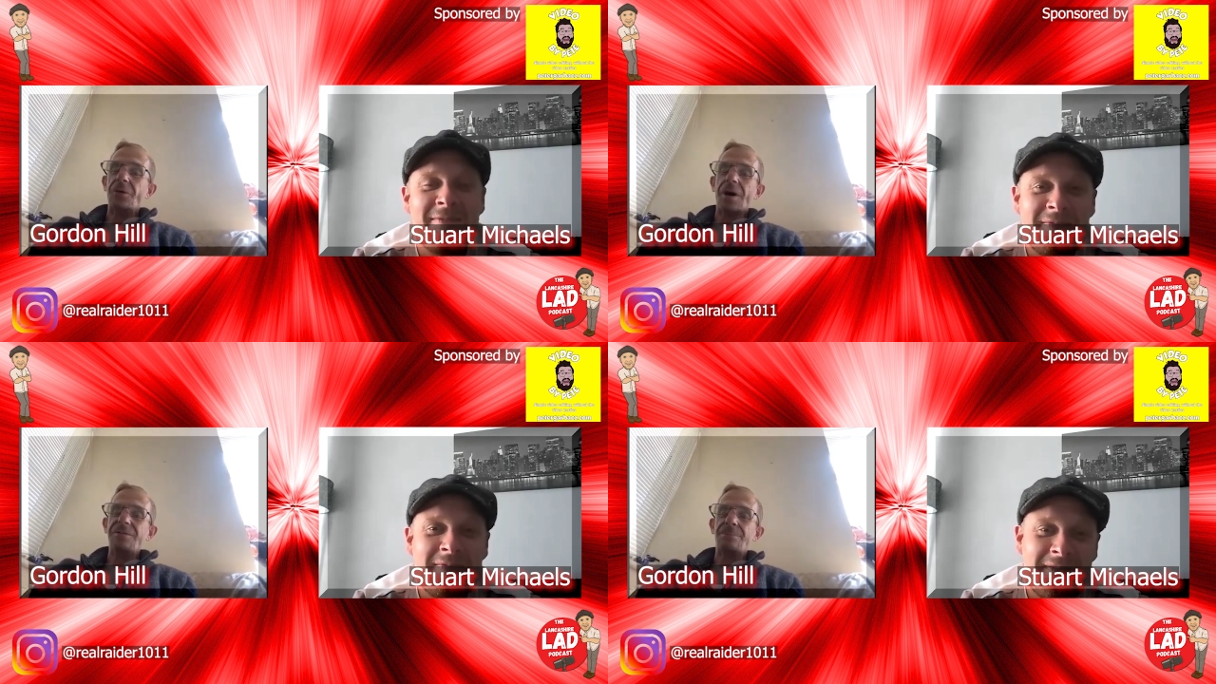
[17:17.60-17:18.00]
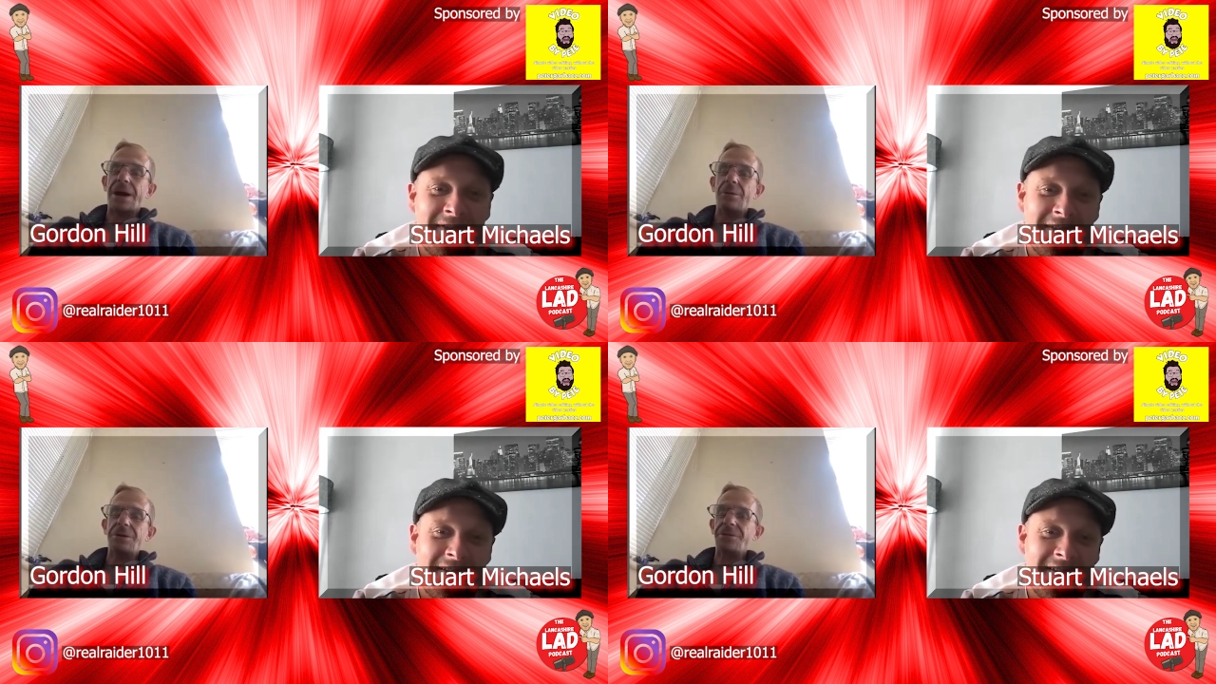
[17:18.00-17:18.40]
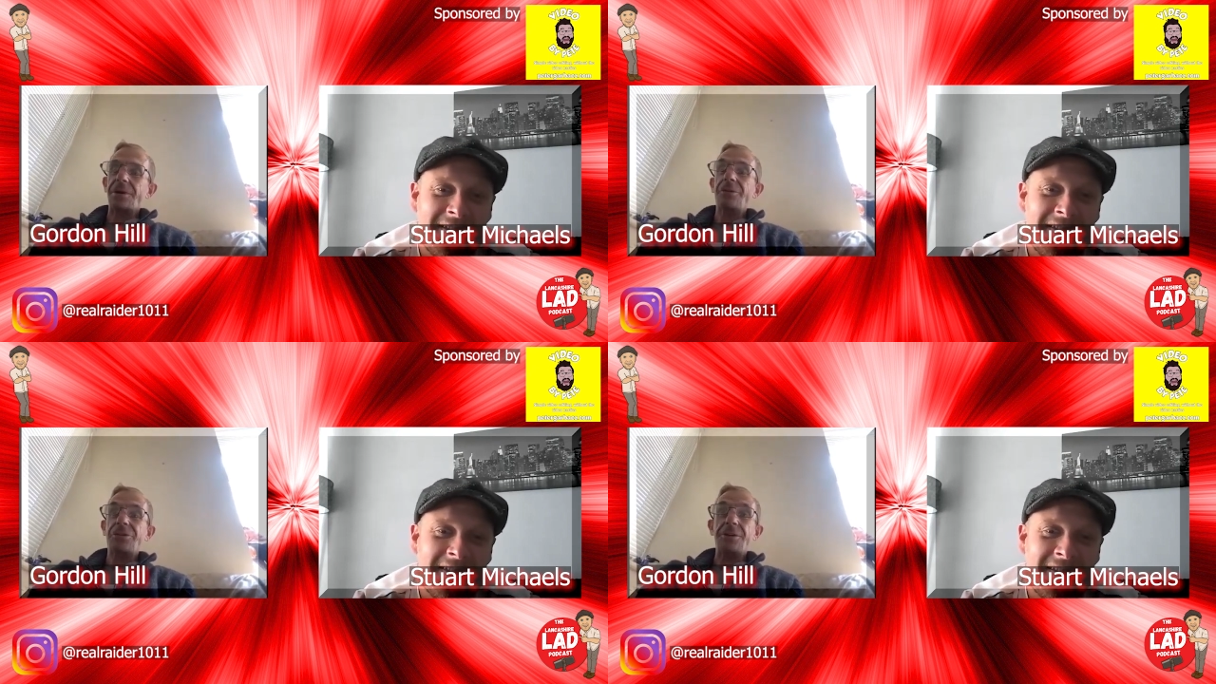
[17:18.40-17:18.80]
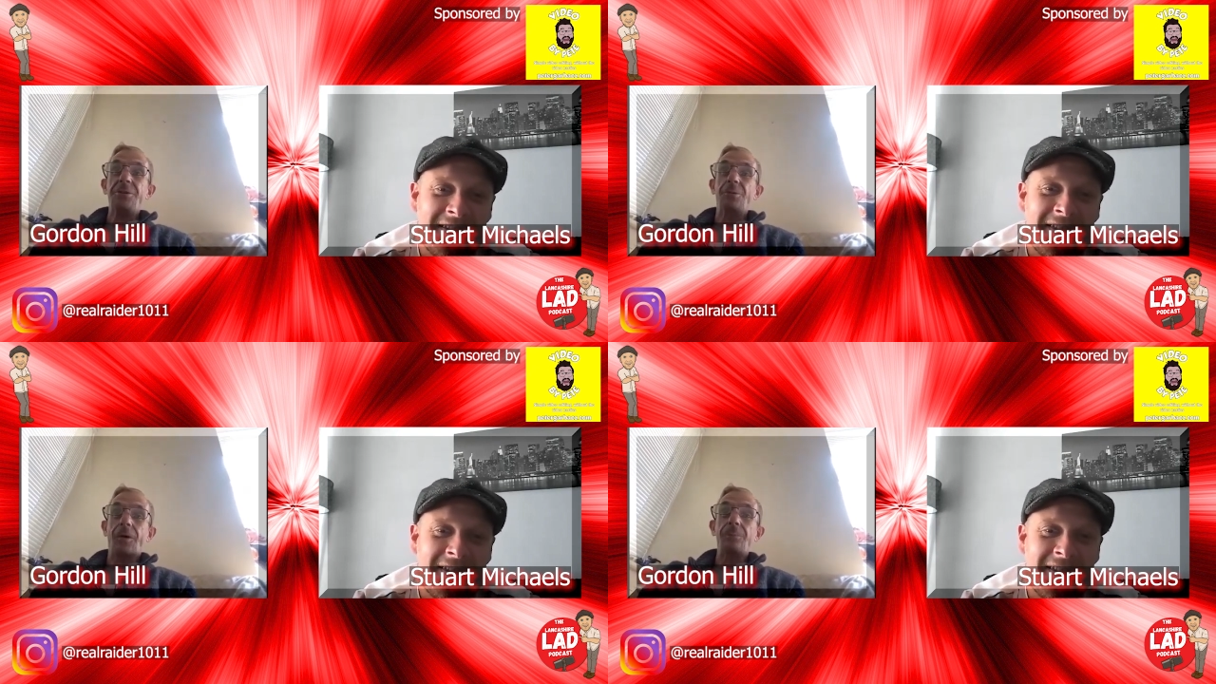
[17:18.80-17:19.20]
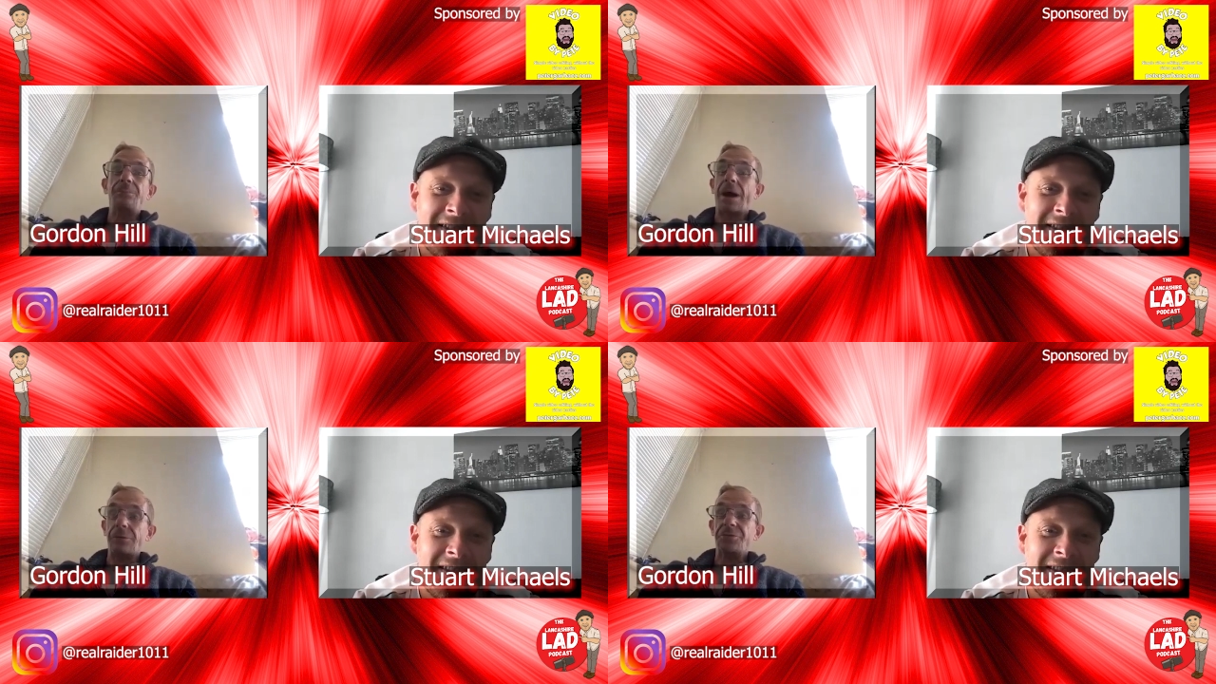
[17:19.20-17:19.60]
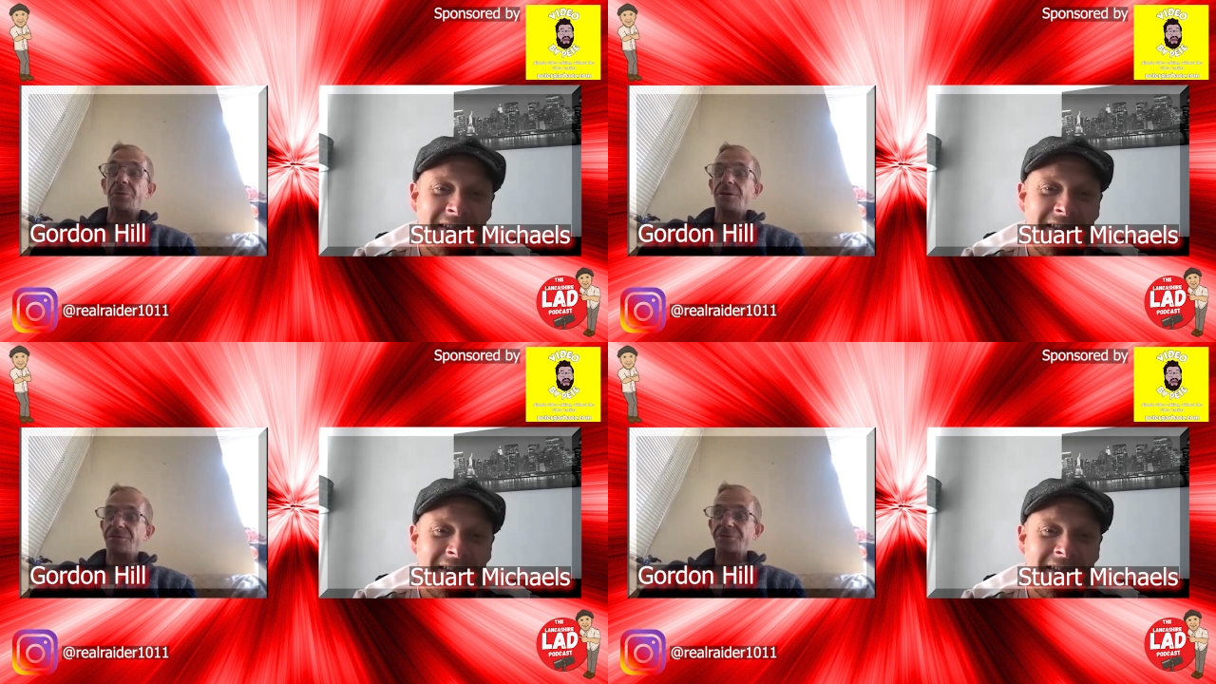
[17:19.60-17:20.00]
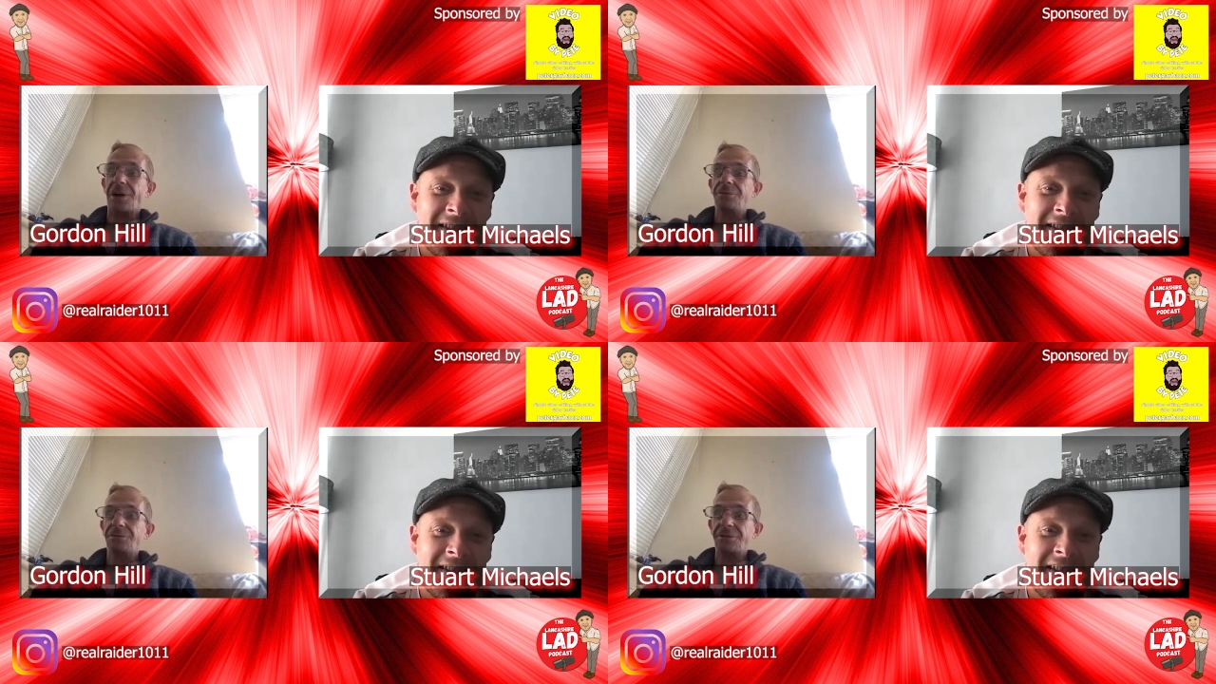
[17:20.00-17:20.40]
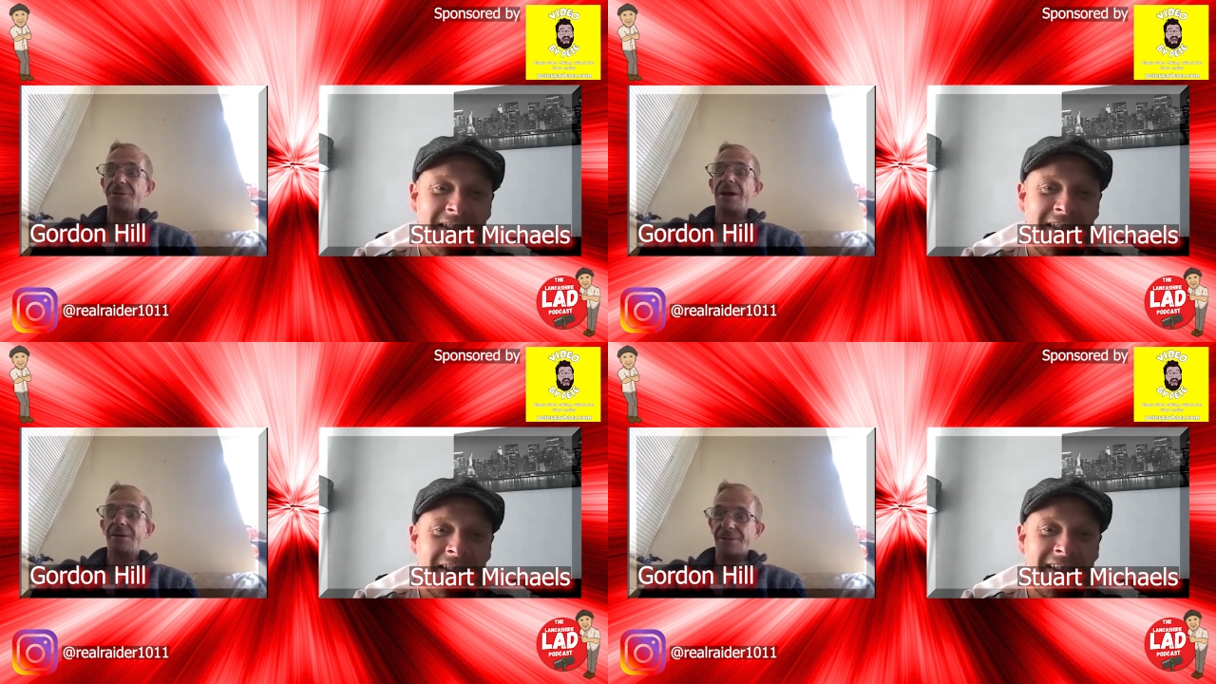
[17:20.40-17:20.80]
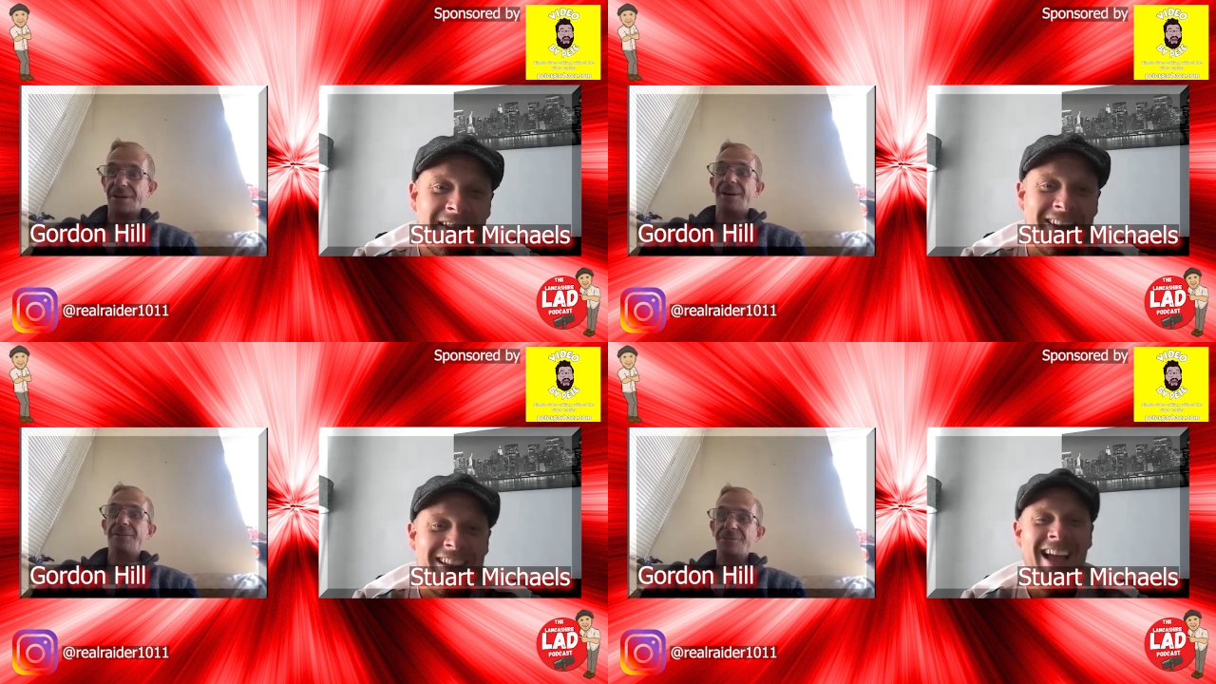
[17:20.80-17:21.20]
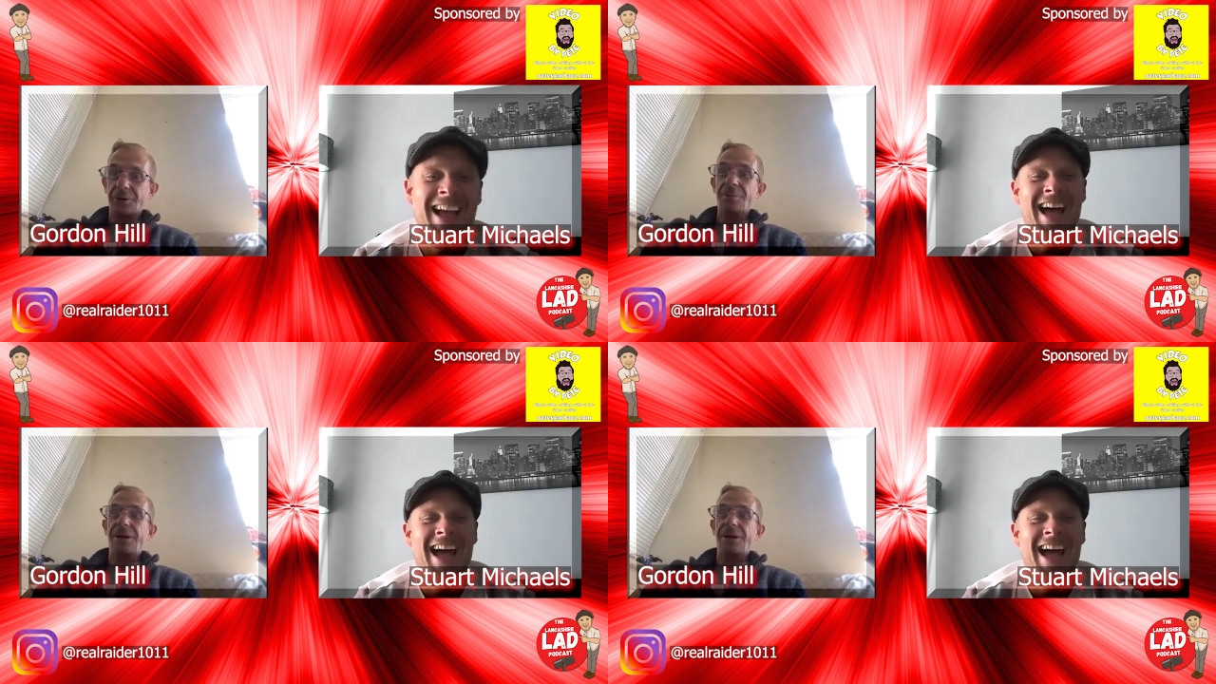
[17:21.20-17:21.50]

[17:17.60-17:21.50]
Speaker 1: wife's Paris. I tell you what, Paris wears the trousers in that episode,